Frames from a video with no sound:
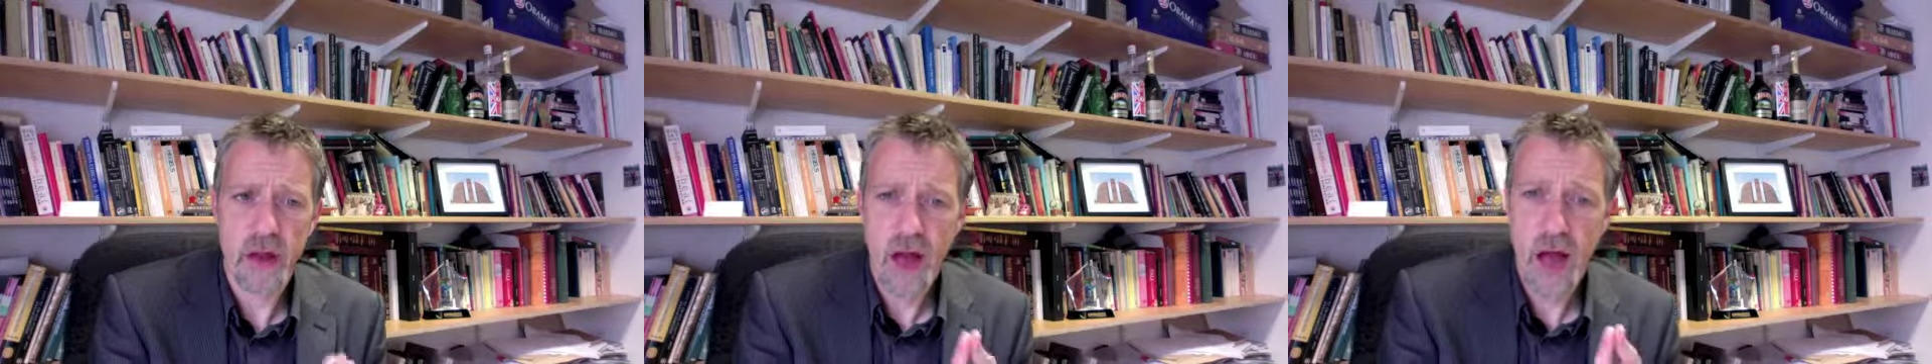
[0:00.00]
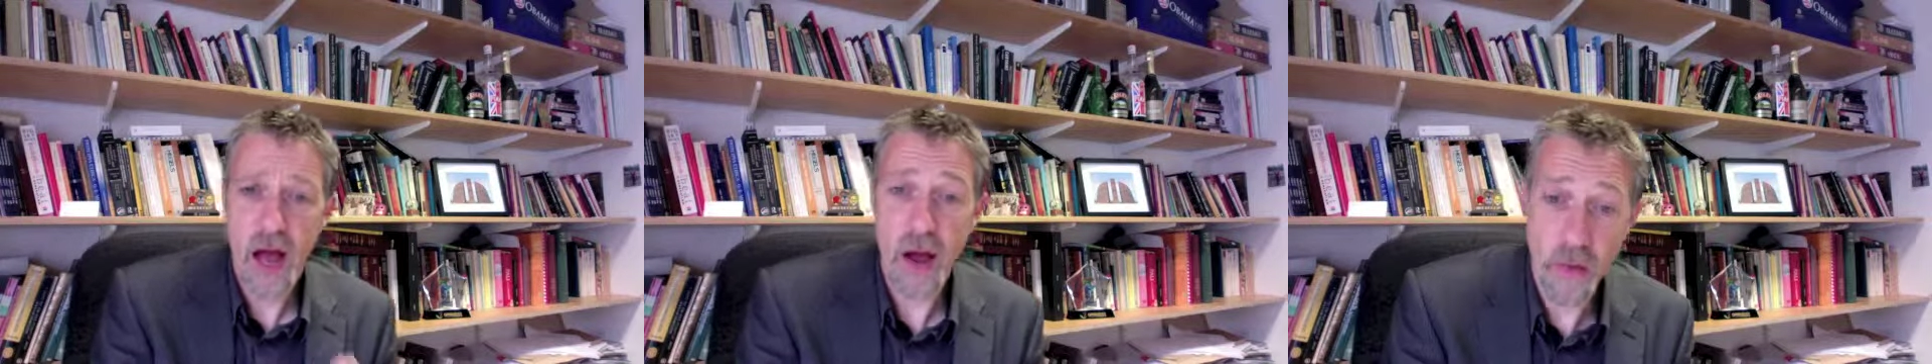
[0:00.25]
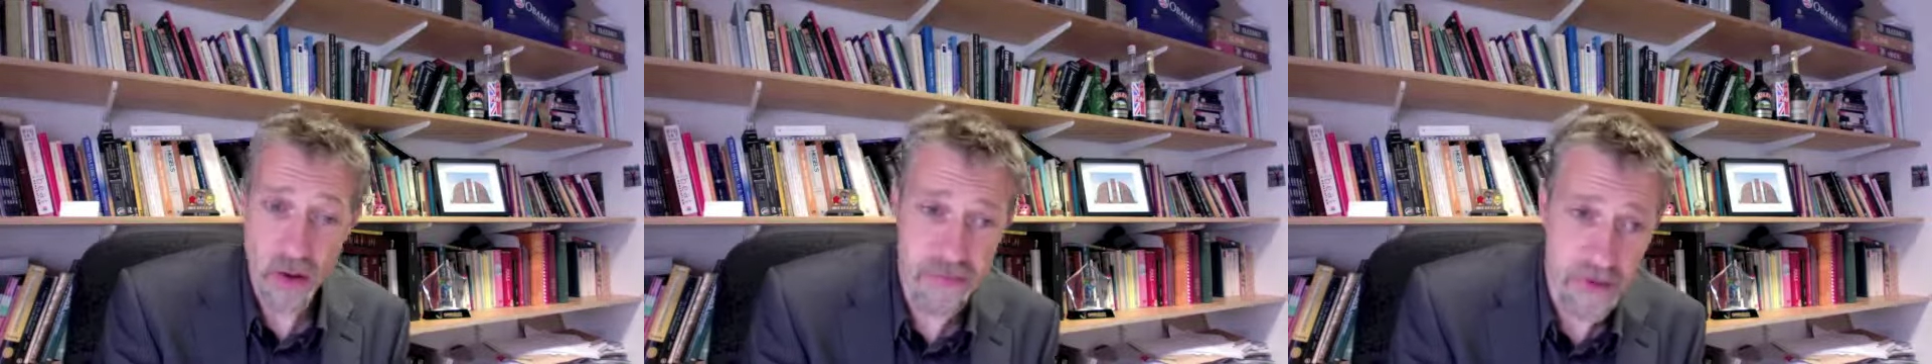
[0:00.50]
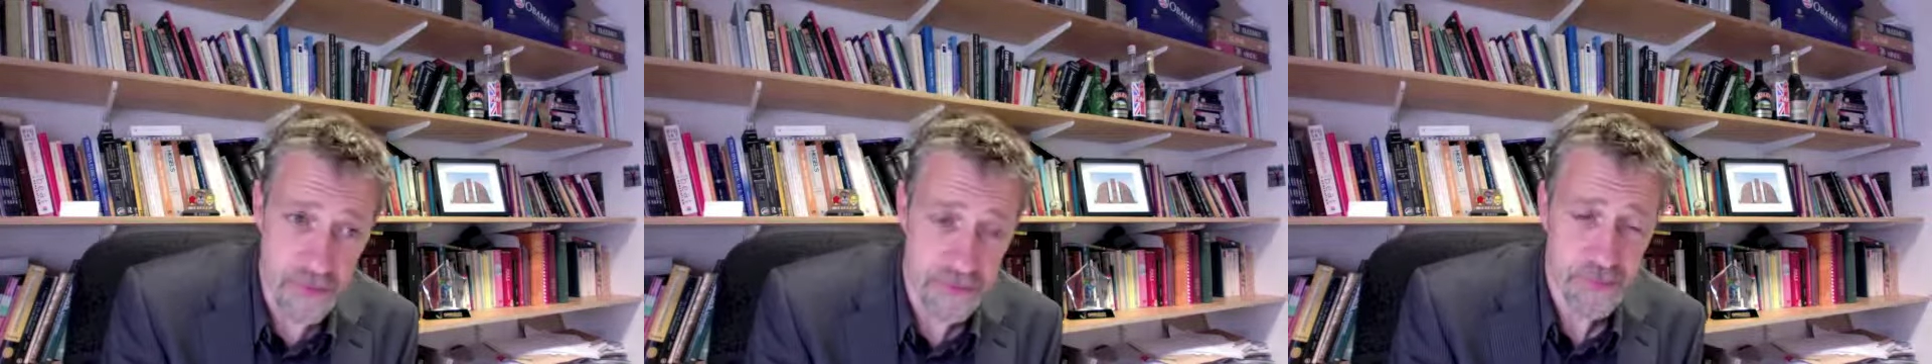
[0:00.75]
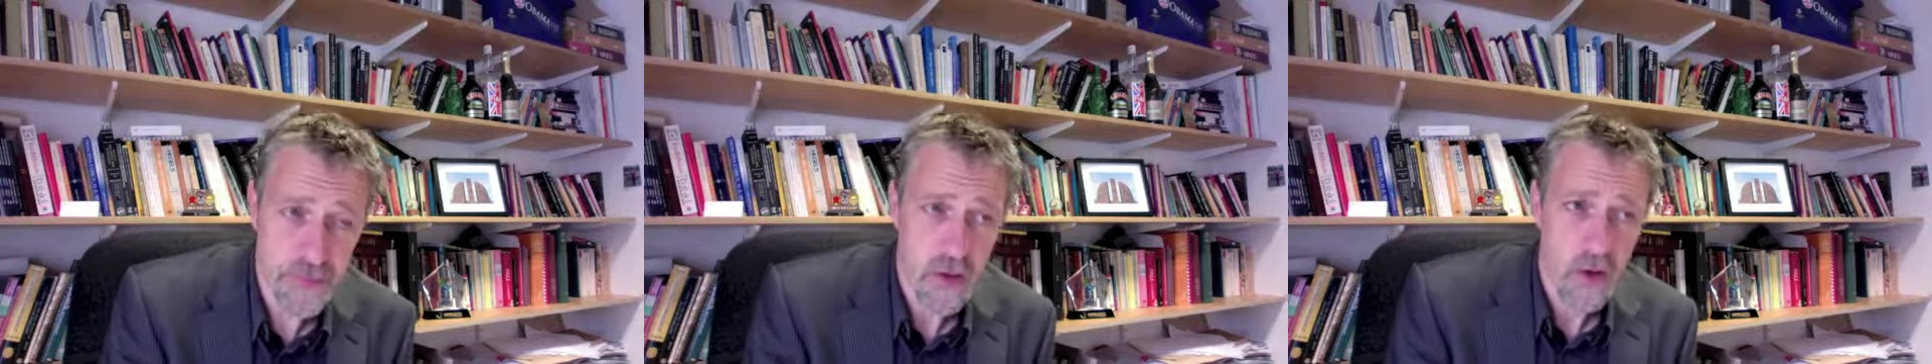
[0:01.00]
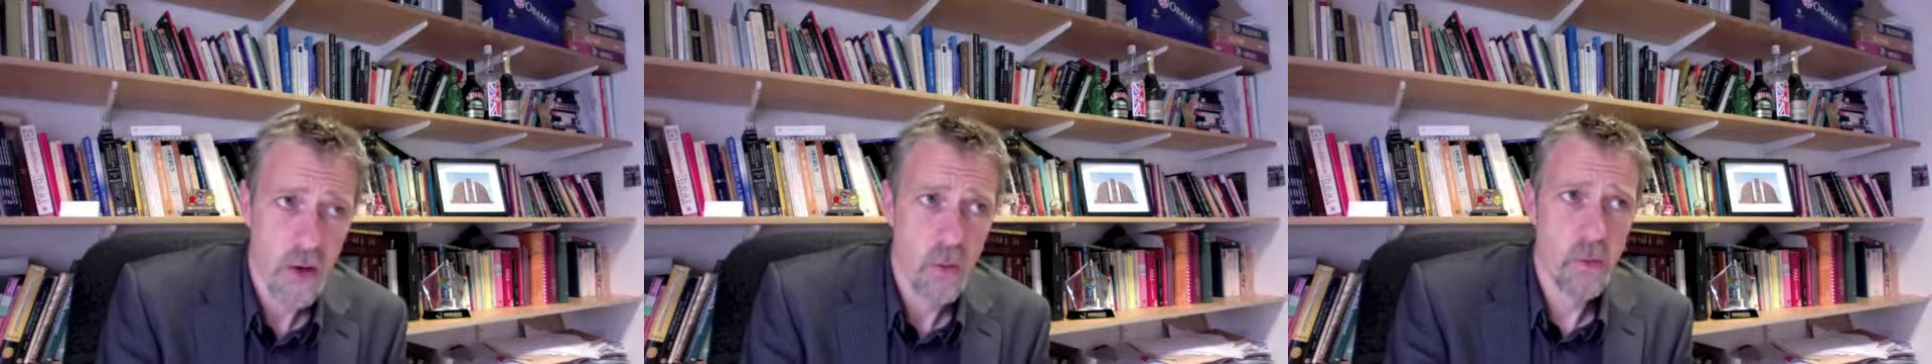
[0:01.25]
However,
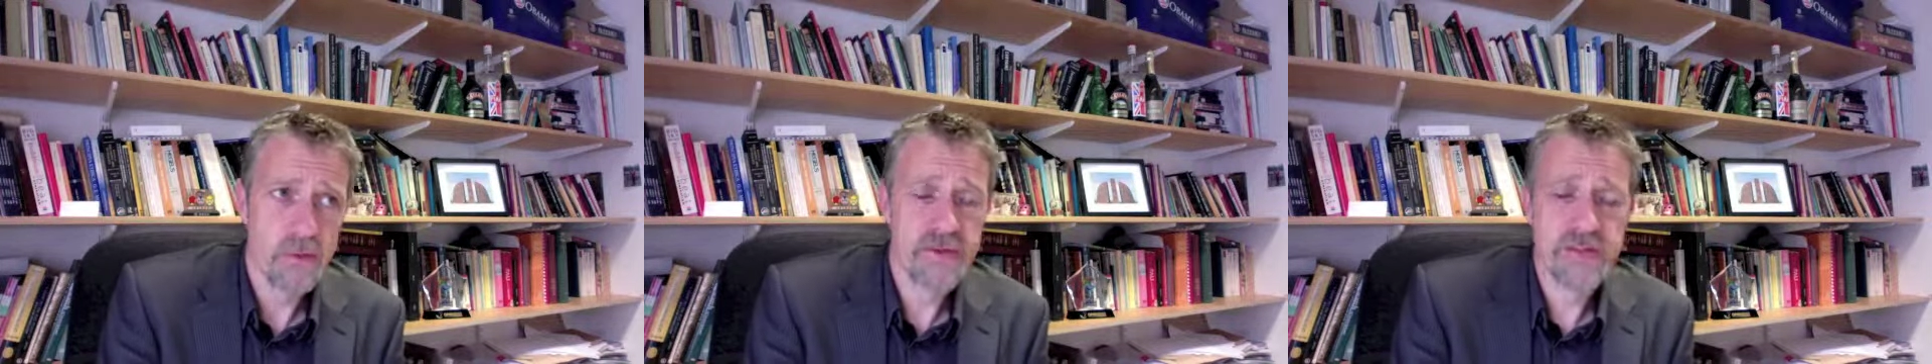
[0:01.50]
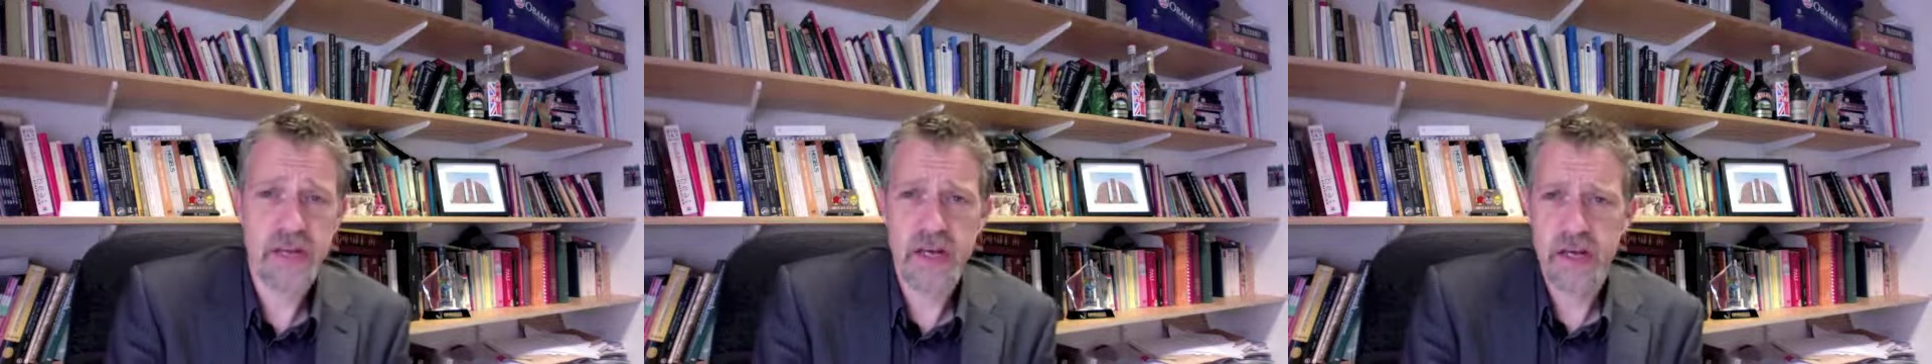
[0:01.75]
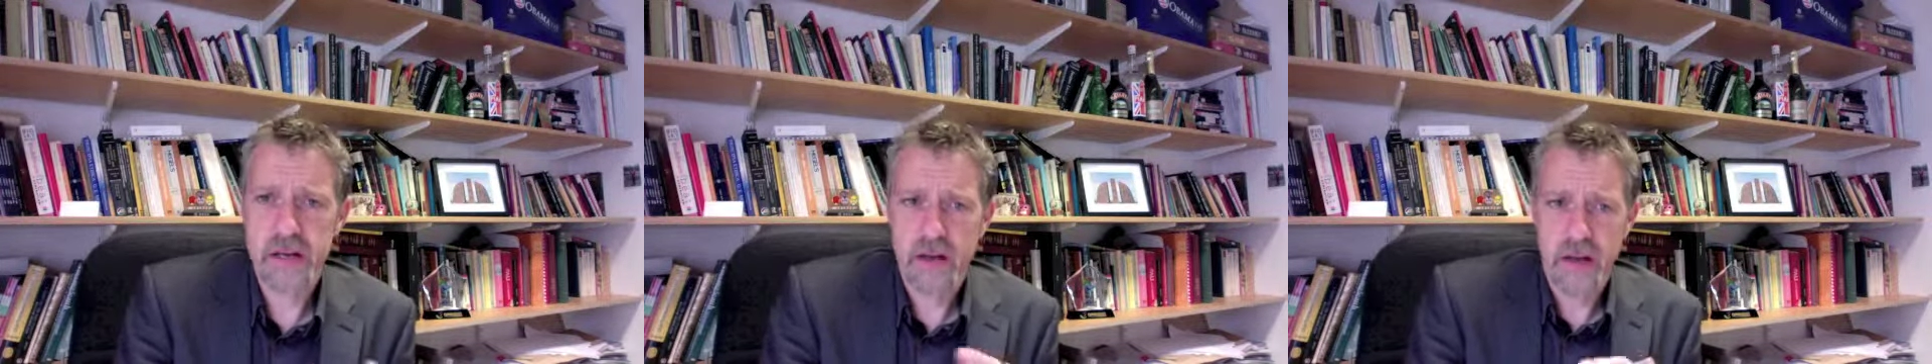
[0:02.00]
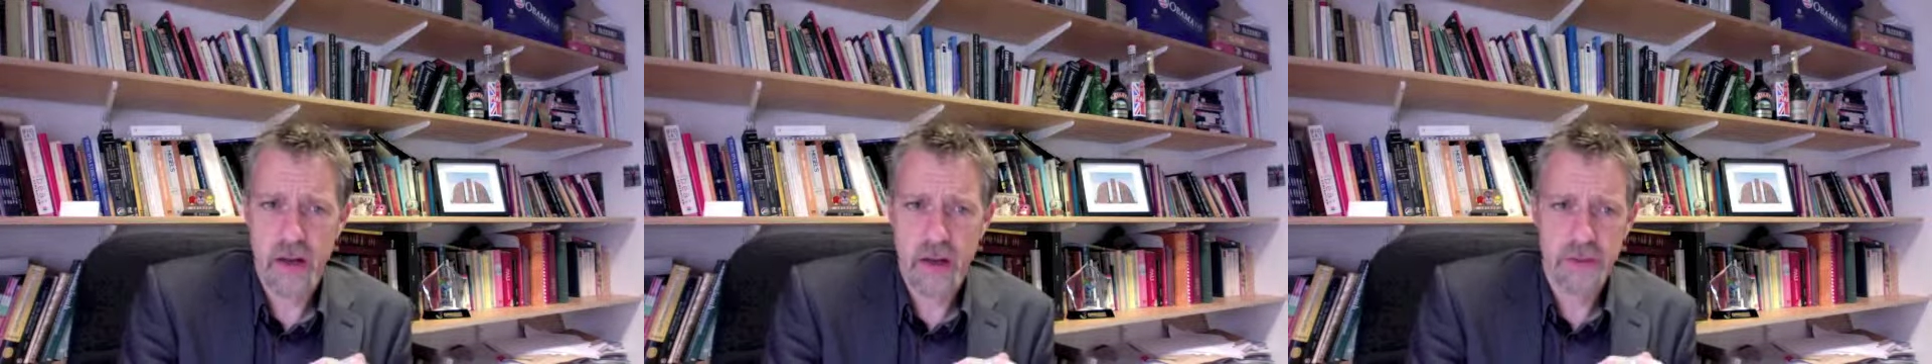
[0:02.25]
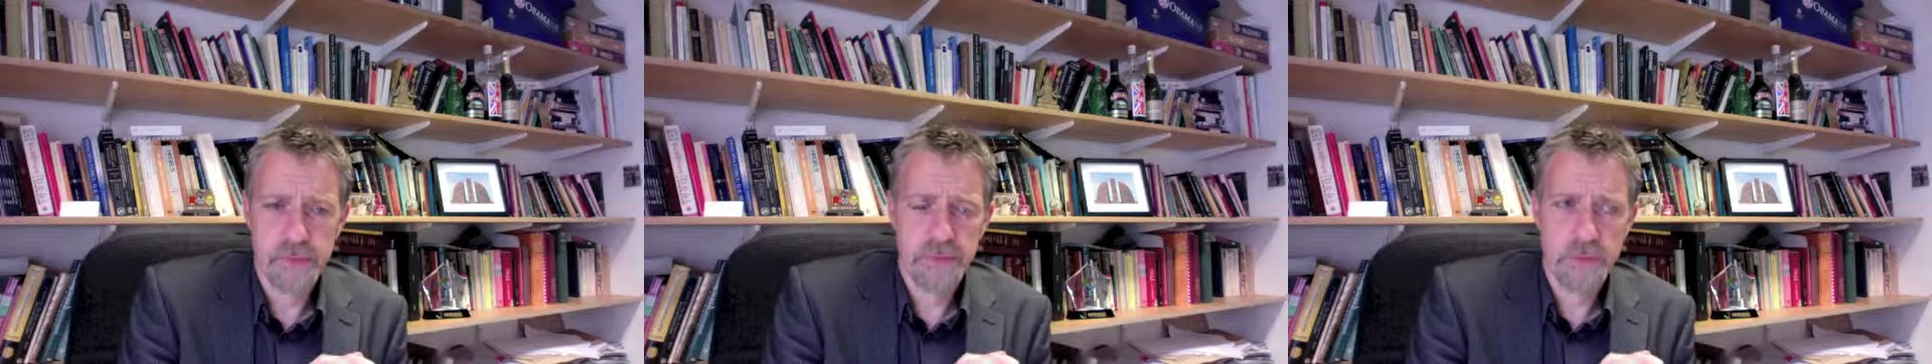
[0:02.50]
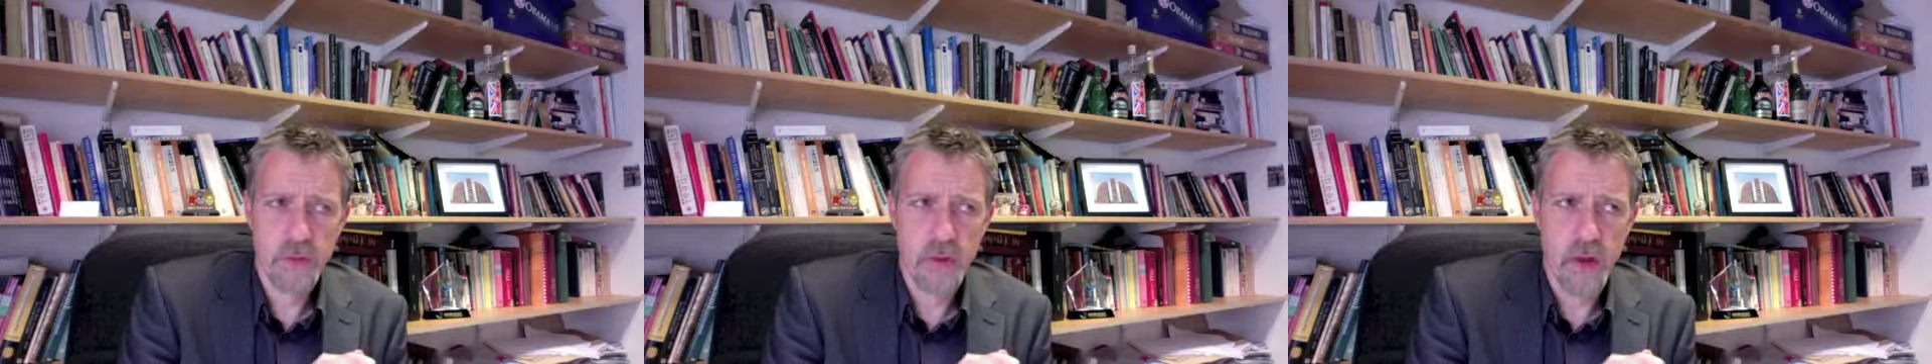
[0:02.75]
we've seen
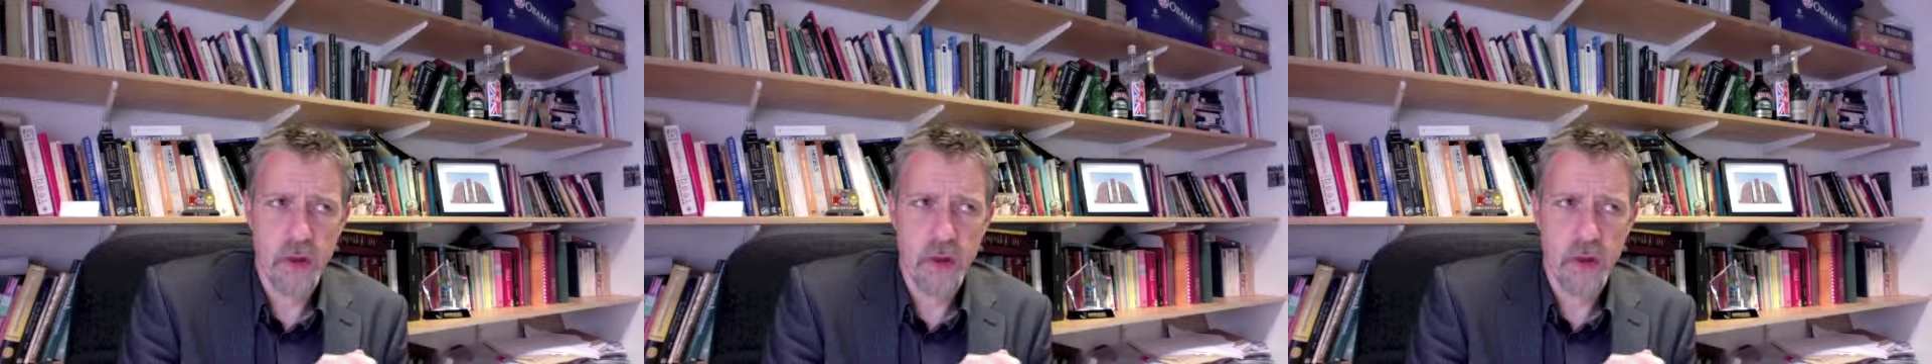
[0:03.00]
um,